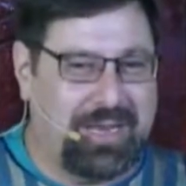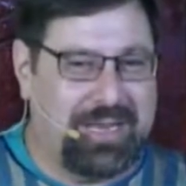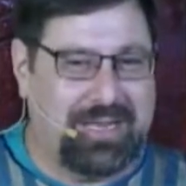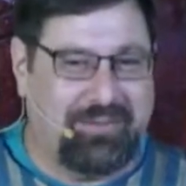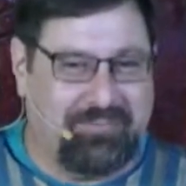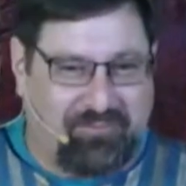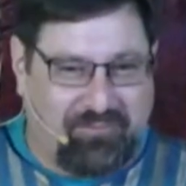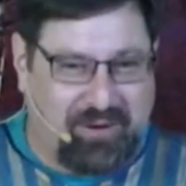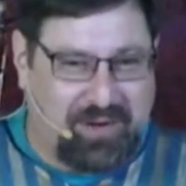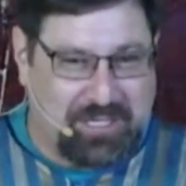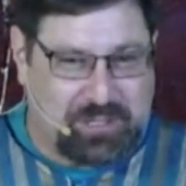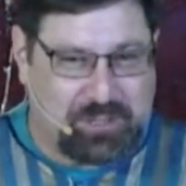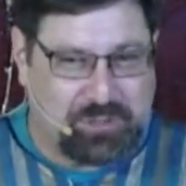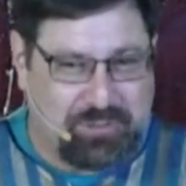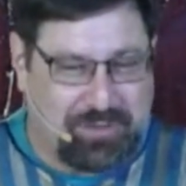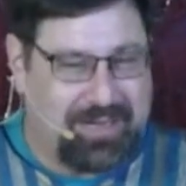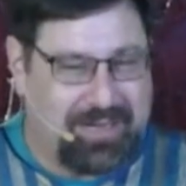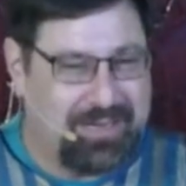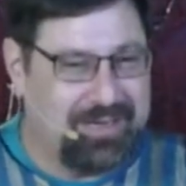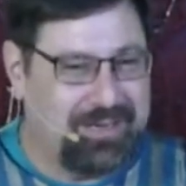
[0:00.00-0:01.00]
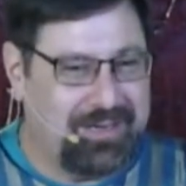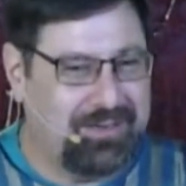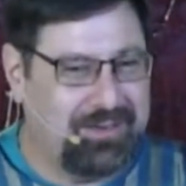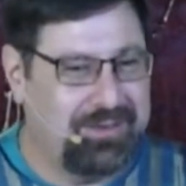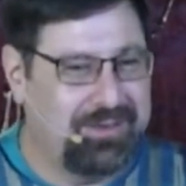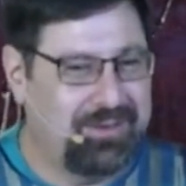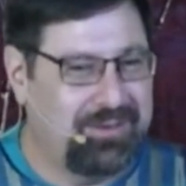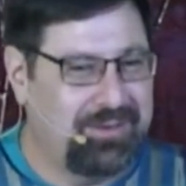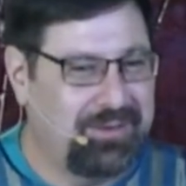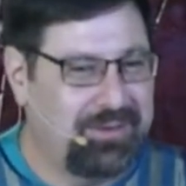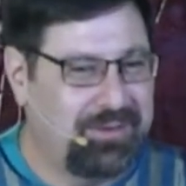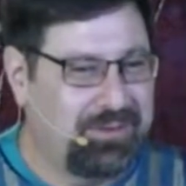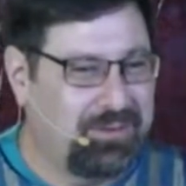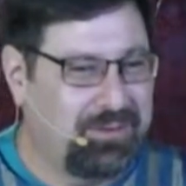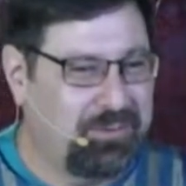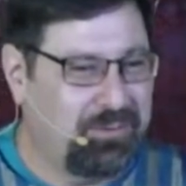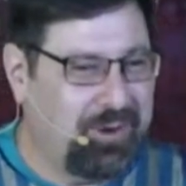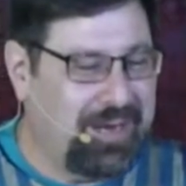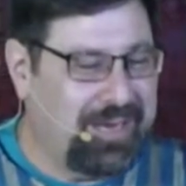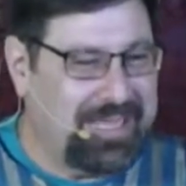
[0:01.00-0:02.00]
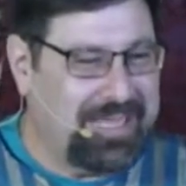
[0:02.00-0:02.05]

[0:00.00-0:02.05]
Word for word: You get frustrated right?